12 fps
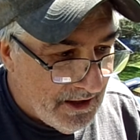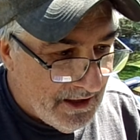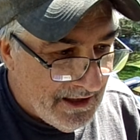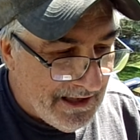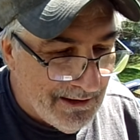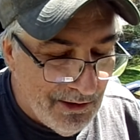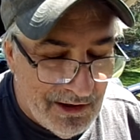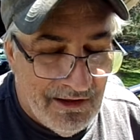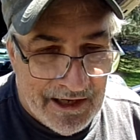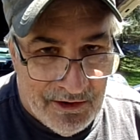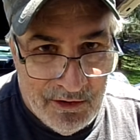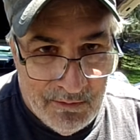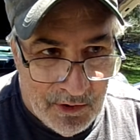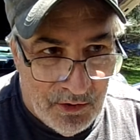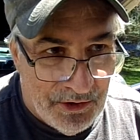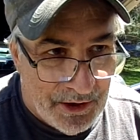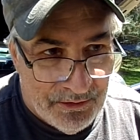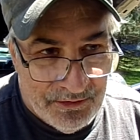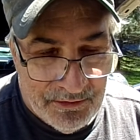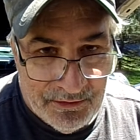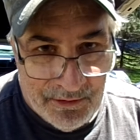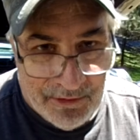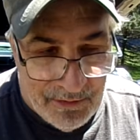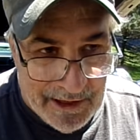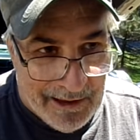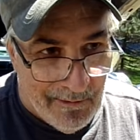it looked like 2 bulldozers or 3